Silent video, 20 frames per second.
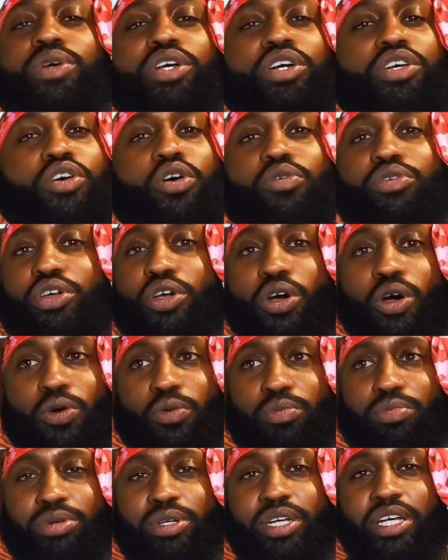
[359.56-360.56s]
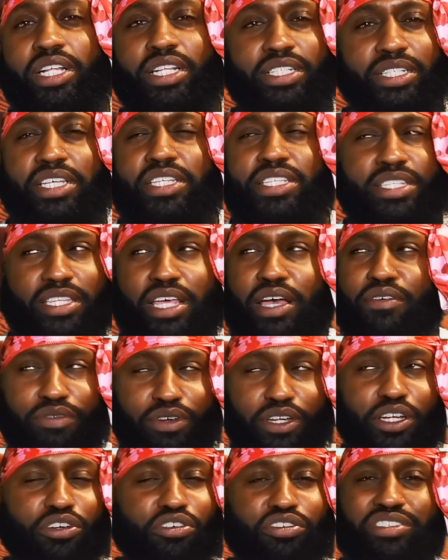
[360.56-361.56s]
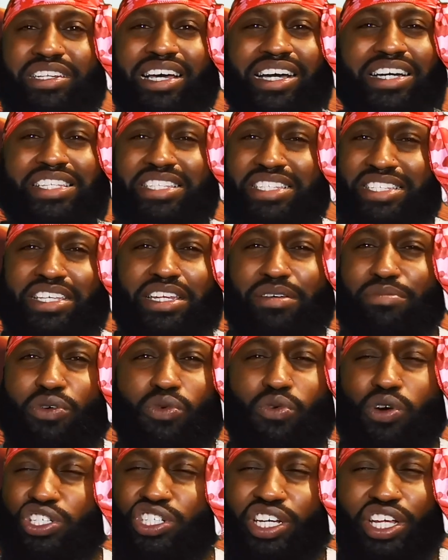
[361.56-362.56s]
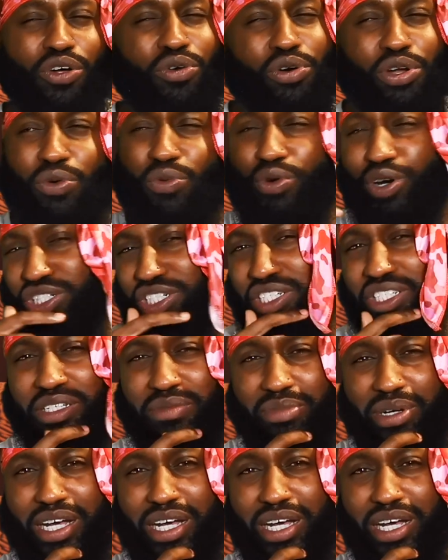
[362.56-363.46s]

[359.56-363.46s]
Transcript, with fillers: We can only hope. This definitely looks like a cinema watch. I don't want to watch this in